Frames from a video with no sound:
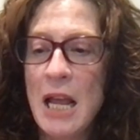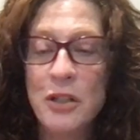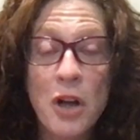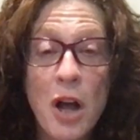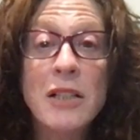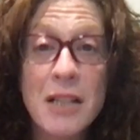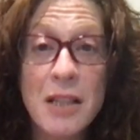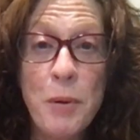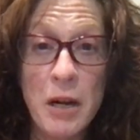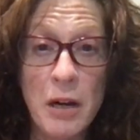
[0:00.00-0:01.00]
talk to the
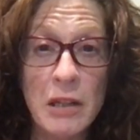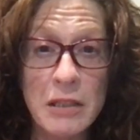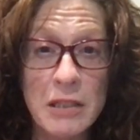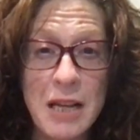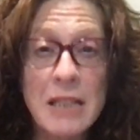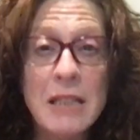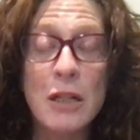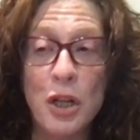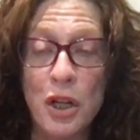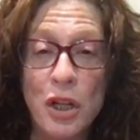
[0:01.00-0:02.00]
parents. That's
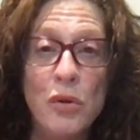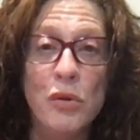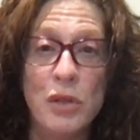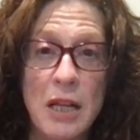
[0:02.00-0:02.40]
huge.